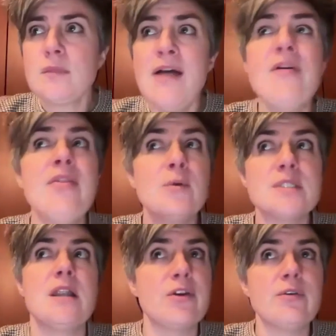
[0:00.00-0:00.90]
and then there was
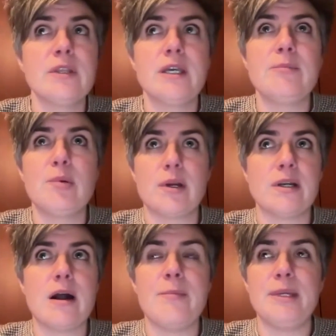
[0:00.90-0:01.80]
another really
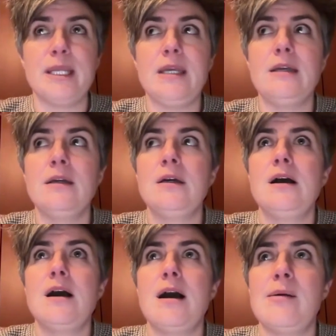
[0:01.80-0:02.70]
important company
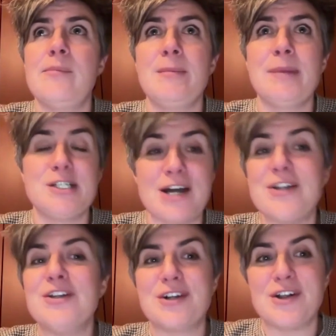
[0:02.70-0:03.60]
um, in my
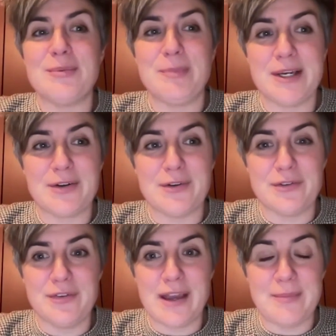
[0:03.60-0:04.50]
childhood called the
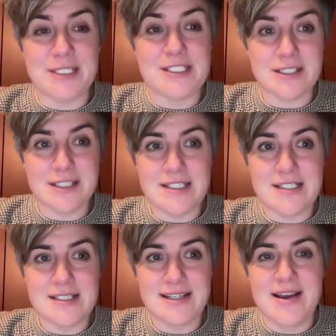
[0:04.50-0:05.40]
pickle family
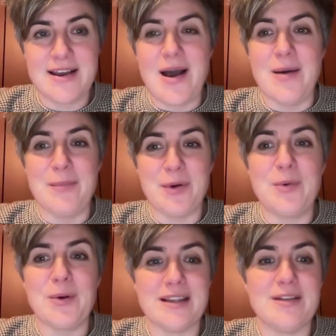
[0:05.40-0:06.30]
circus um, who
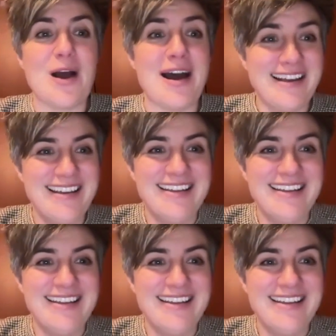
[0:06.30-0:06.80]
were uh,